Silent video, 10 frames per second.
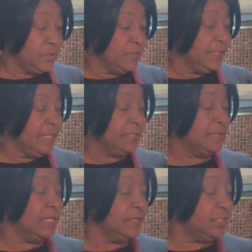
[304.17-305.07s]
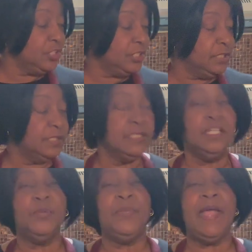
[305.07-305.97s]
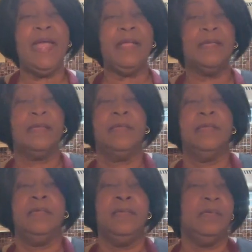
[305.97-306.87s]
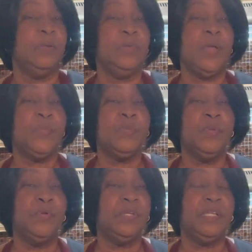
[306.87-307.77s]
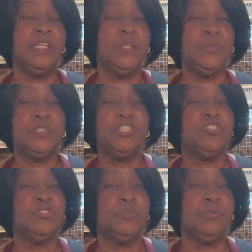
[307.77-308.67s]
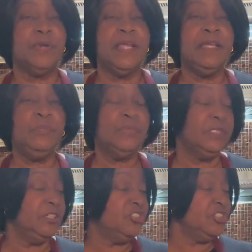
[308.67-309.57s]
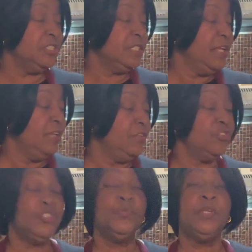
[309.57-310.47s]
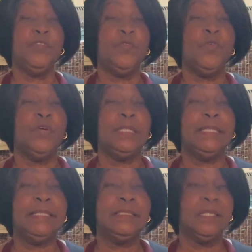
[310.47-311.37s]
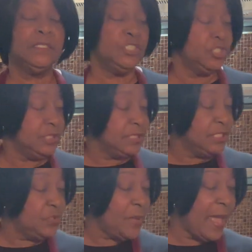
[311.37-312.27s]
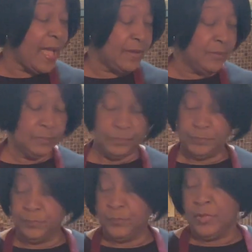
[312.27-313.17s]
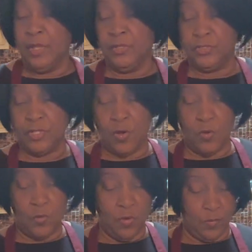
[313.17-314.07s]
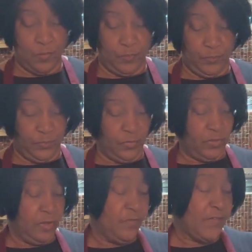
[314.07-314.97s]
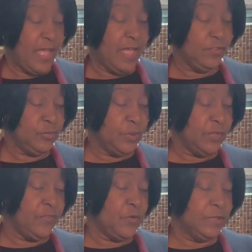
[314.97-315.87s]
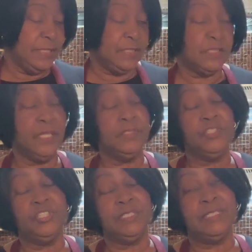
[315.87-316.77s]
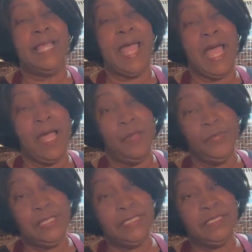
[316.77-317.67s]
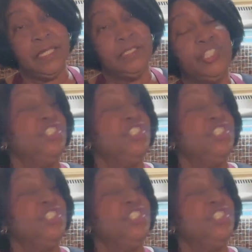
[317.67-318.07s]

link sausages in a pack, and I'm not promoting any particular brand, but there's 24 link sausages in this pack. So if I have 24 link sausages, how many sausages